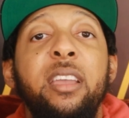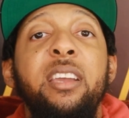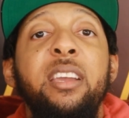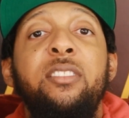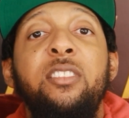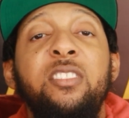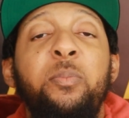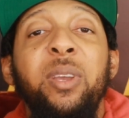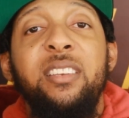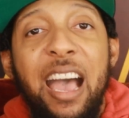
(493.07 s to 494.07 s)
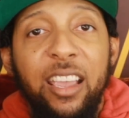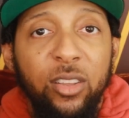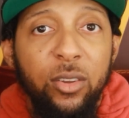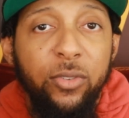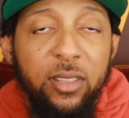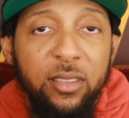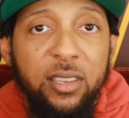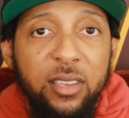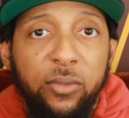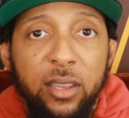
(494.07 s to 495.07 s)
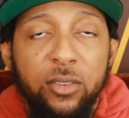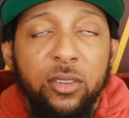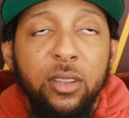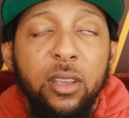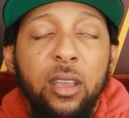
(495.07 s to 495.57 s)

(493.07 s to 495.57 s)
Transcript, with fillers: is spectacular for this defense.